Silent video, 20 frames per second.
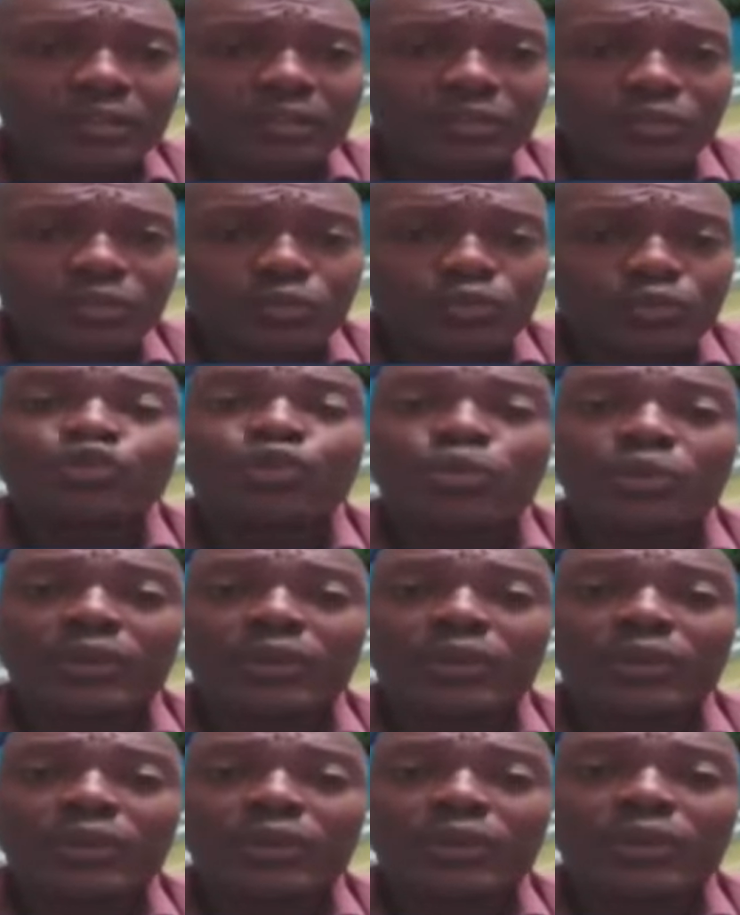Who told
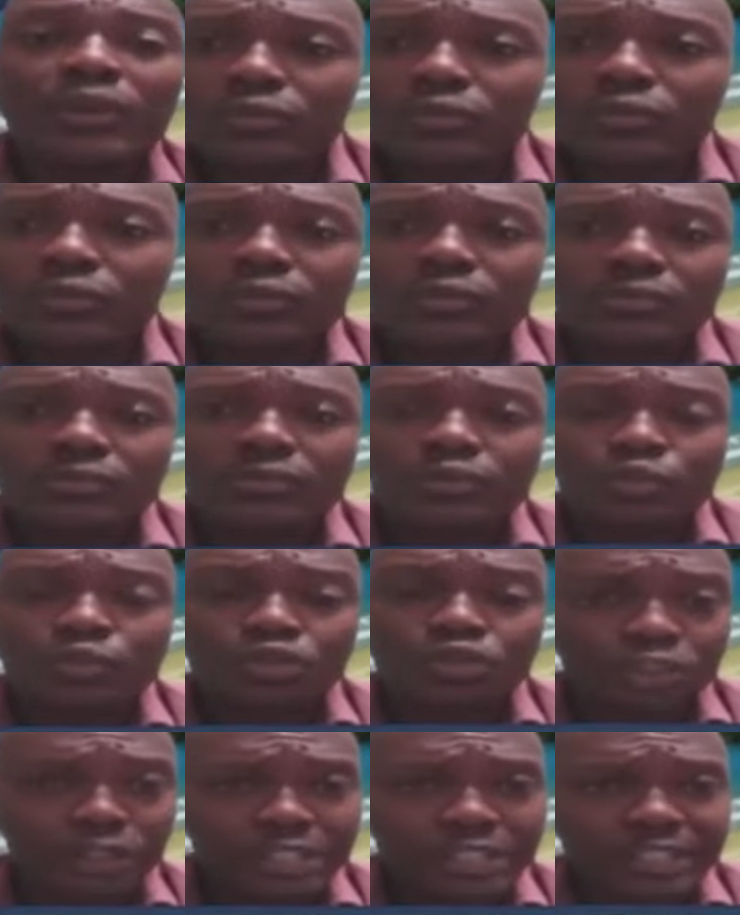them so?
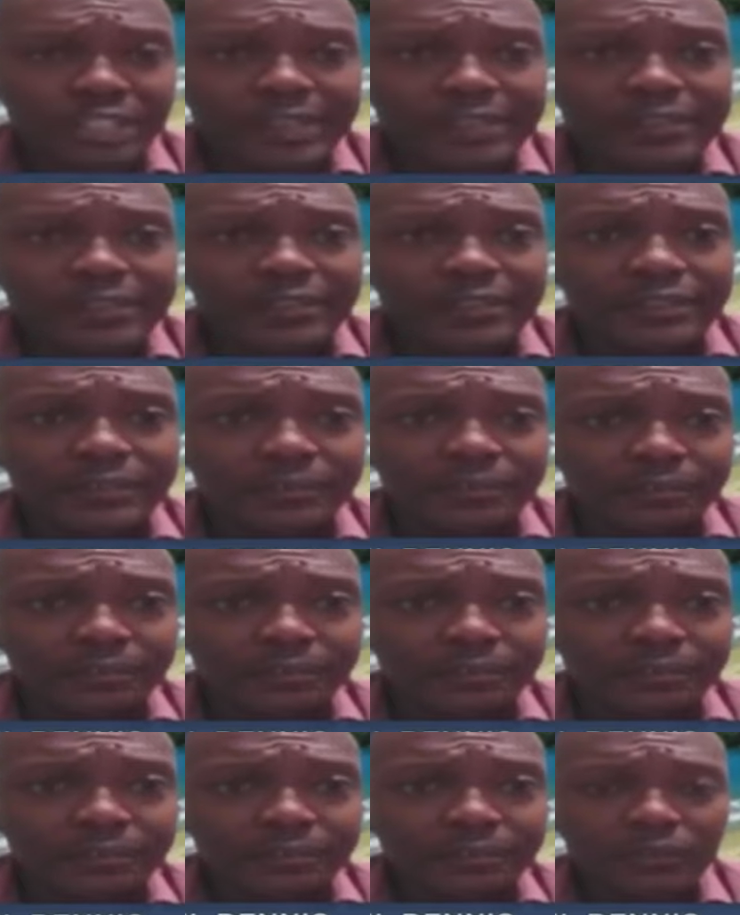Hochoy Charles,
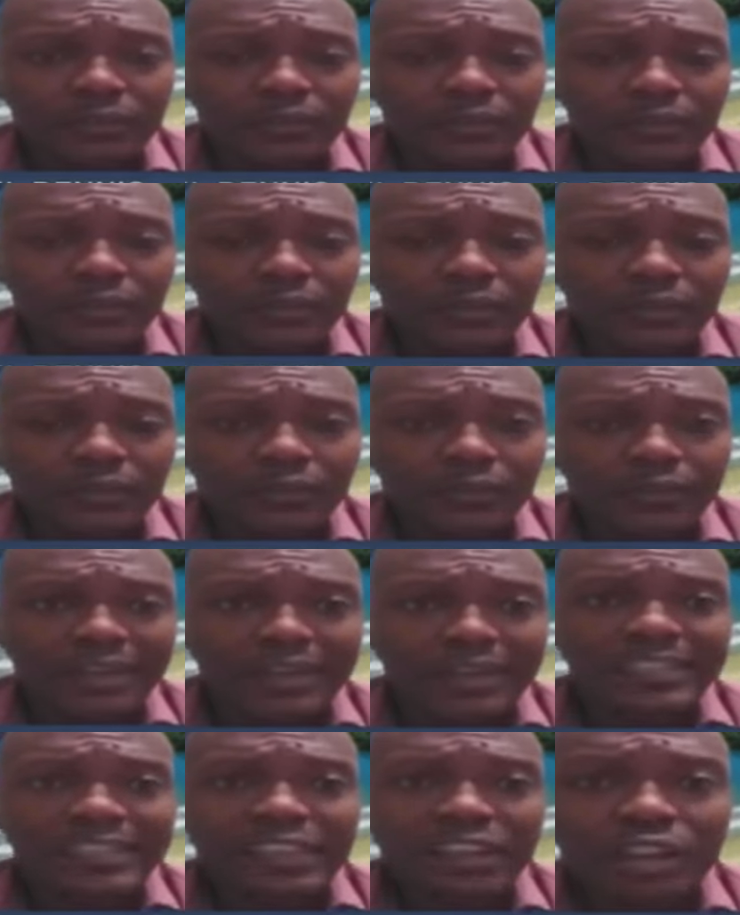
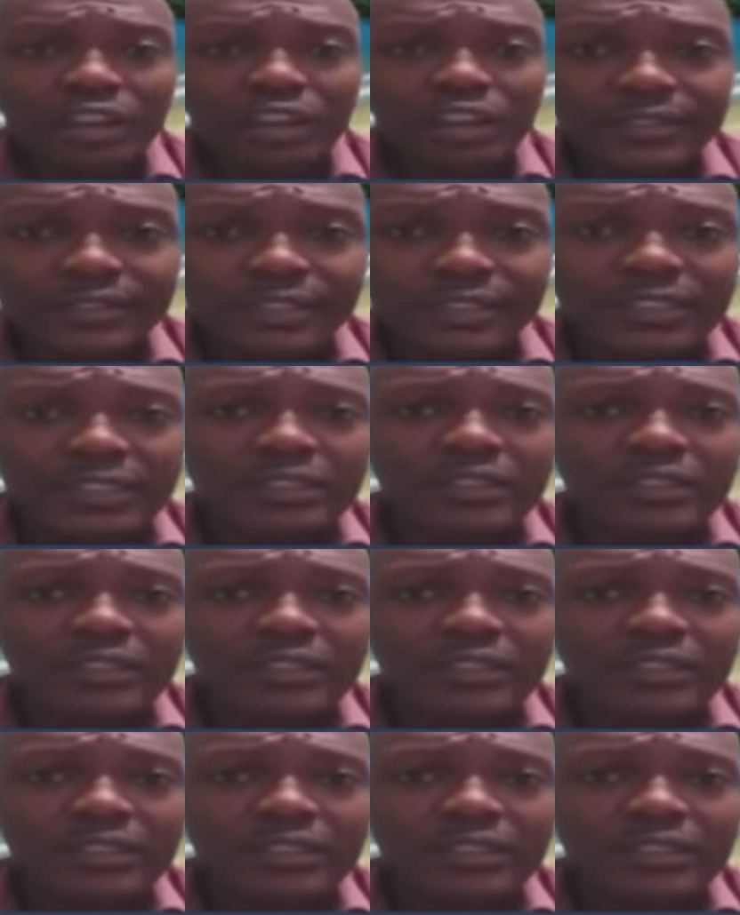Father um, Augustine.